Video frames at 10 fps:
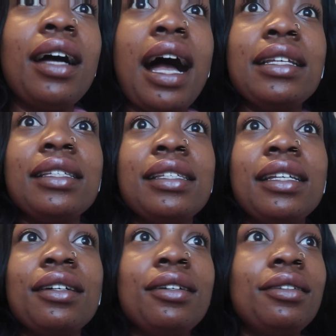I
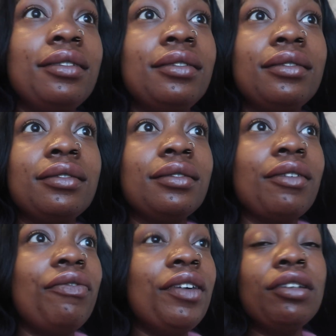still
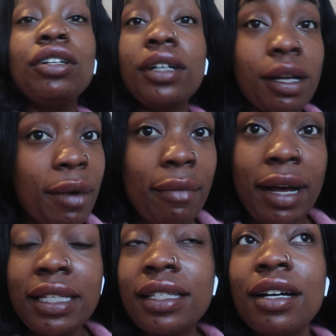feel good about
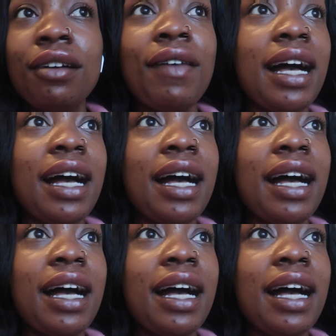myself.